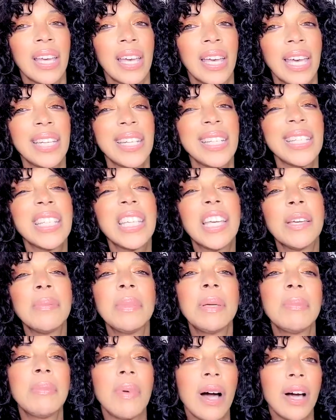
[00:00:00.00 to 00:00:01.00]
It doesn't give
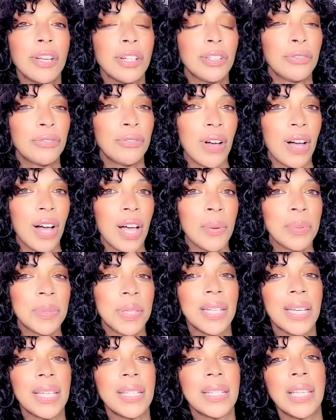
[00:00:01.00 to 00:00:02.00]
me modern vibes
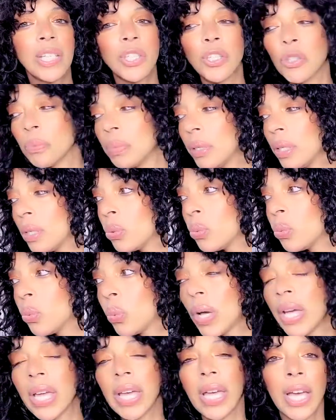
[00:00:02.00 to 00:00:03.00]
and I tend to be
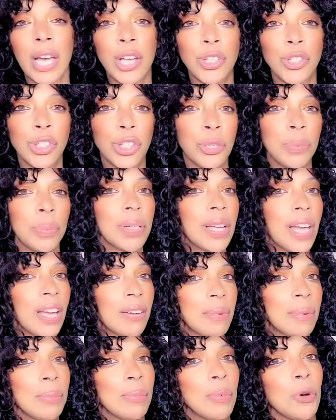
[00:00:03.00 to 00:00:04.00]
way edgier, but I
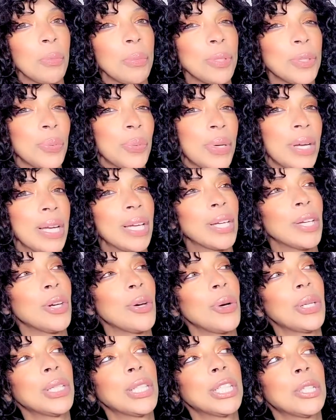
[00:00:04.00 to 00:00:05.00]
have my moments where I can
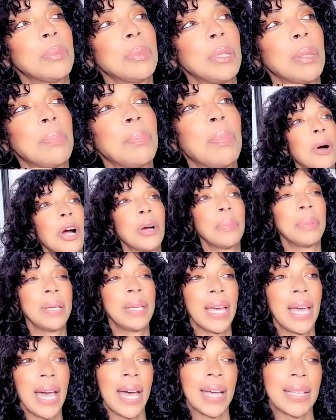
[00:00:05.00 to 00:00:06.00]
go a little bit
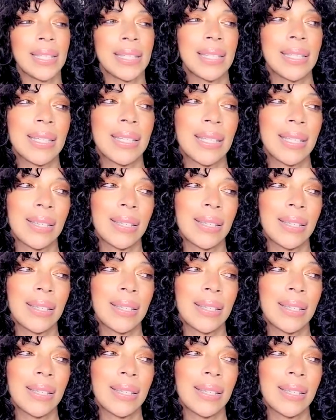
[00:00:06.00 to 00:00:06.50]
Barbie-esque.